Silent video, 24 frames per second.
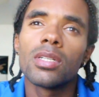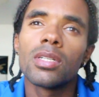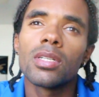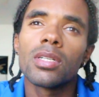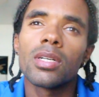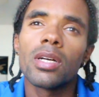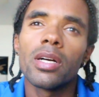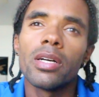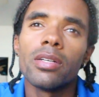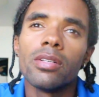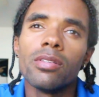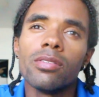
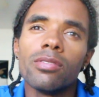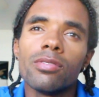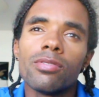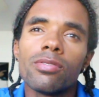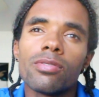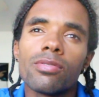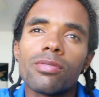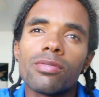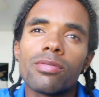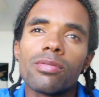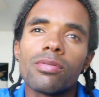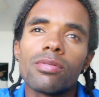kind of
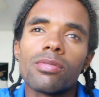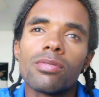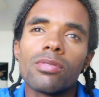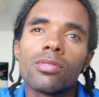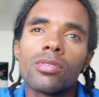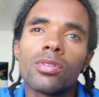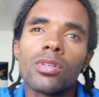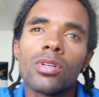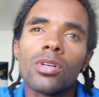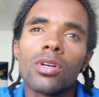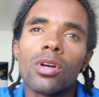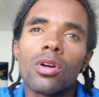
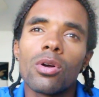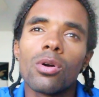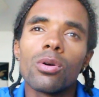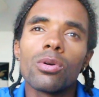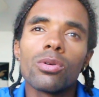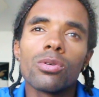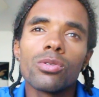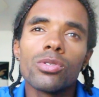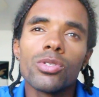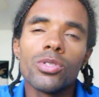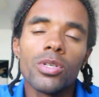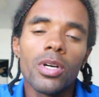
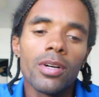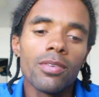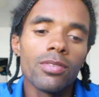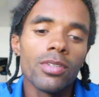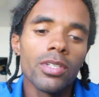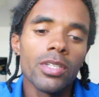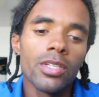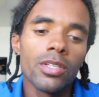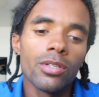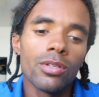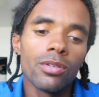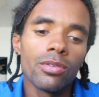hurdles you have
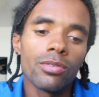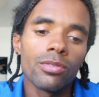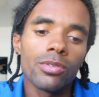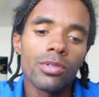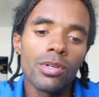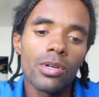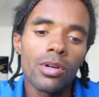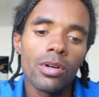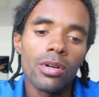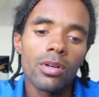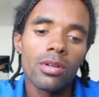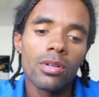to get
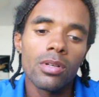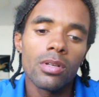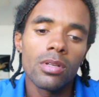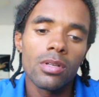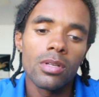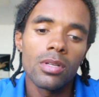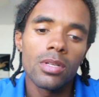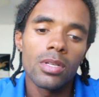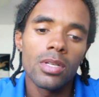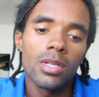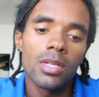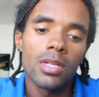over
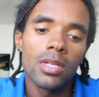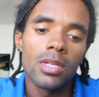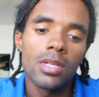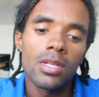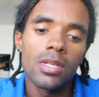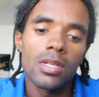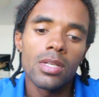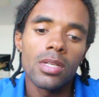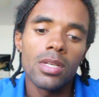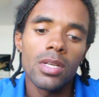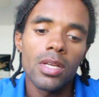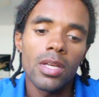
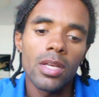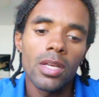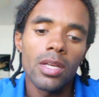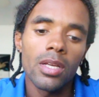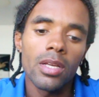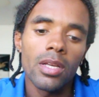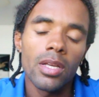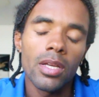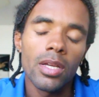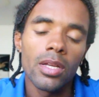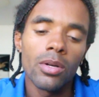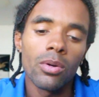
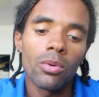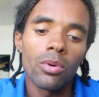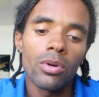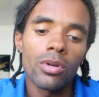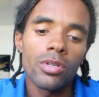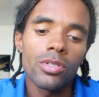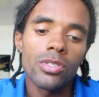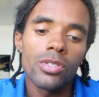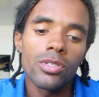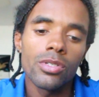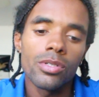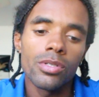in
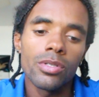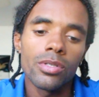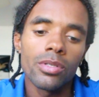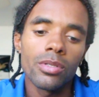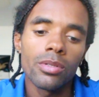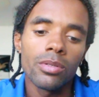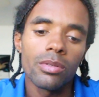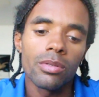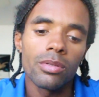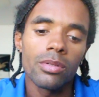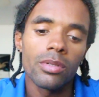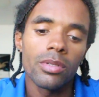order
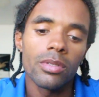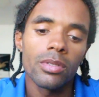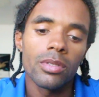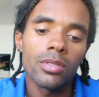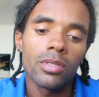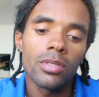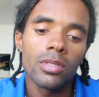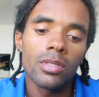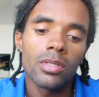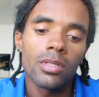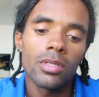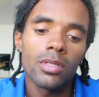to,
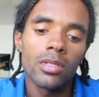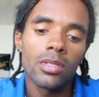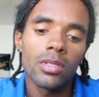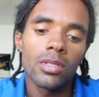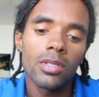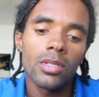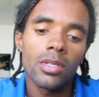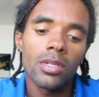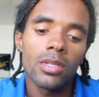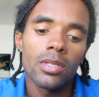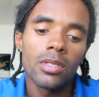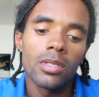
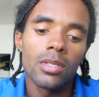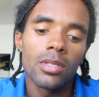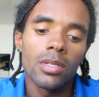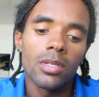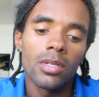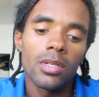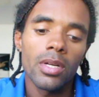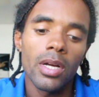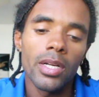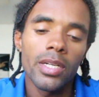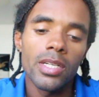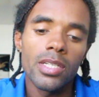
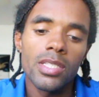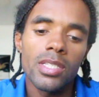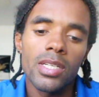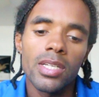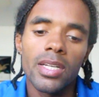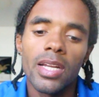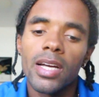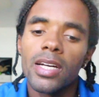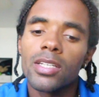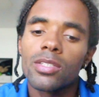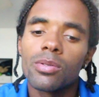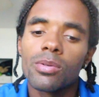I guess,
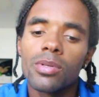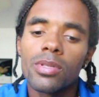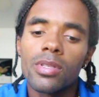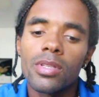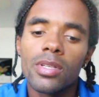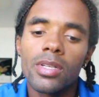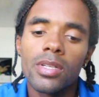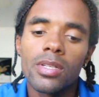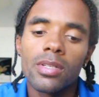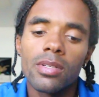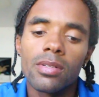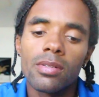connect with
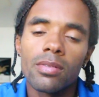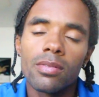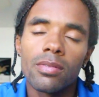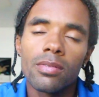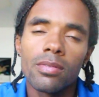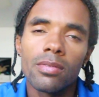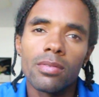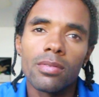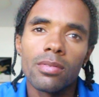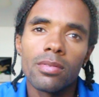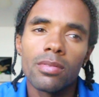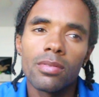it.
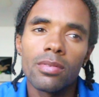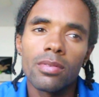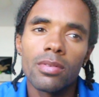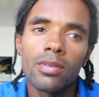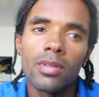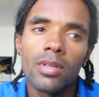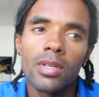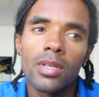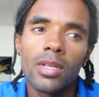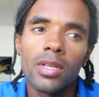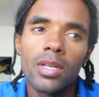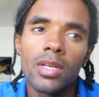
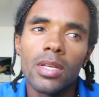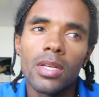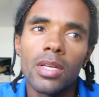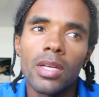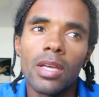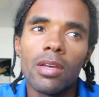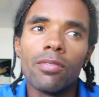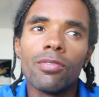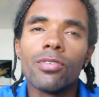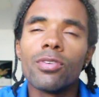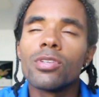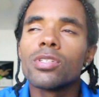
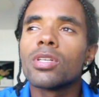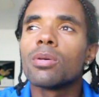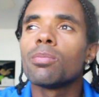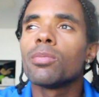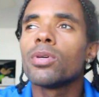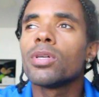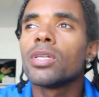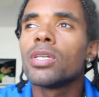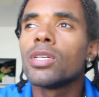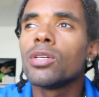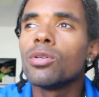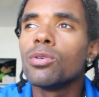If you're
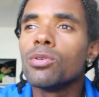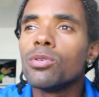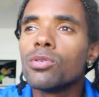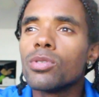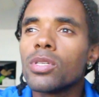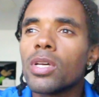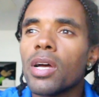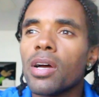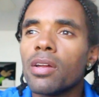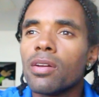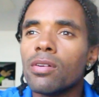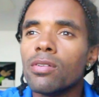somebody who's
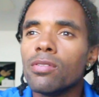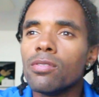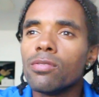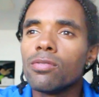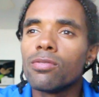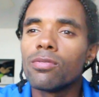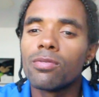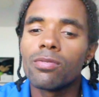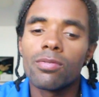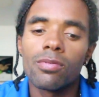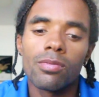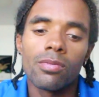kind
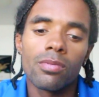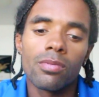of